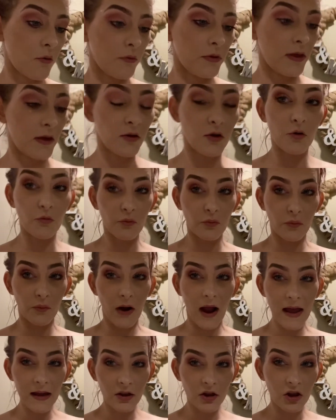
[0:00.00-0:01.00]
the
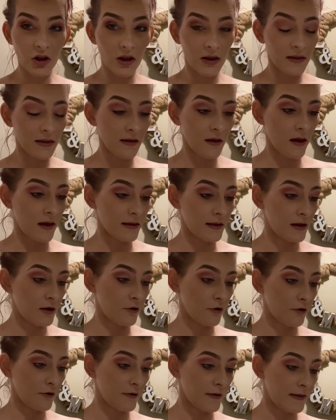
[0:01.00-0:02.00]
directions on
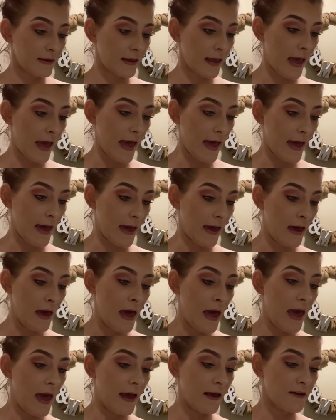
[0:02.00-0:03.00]
here say
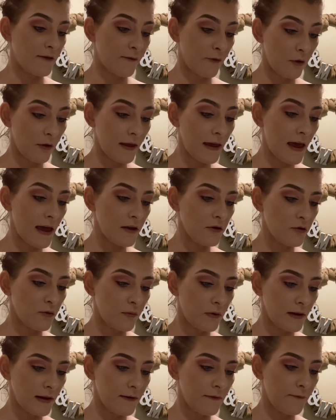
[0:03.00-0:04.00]
exfoliate
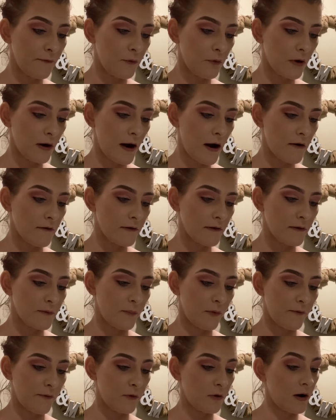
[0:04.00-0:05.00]
24 hours
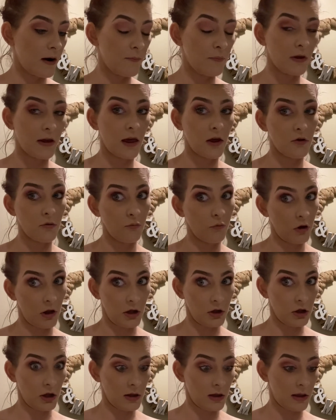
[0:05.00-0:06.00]
before application, what I
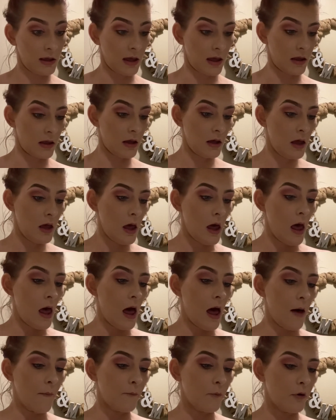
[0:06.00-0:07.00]
just did.
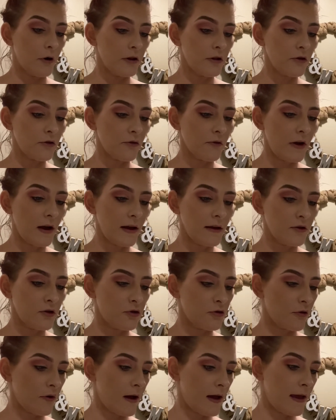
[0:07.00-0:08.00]
Moisturize
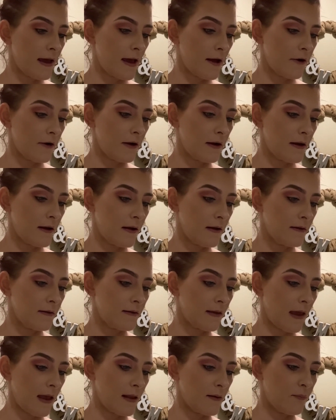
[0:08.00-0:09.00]
dry
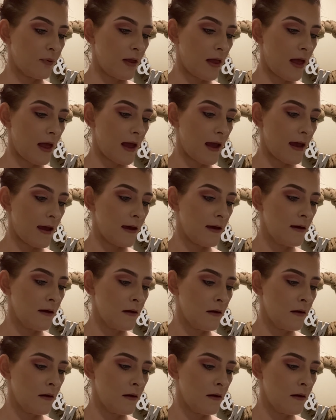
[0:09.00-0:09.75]
areas and apply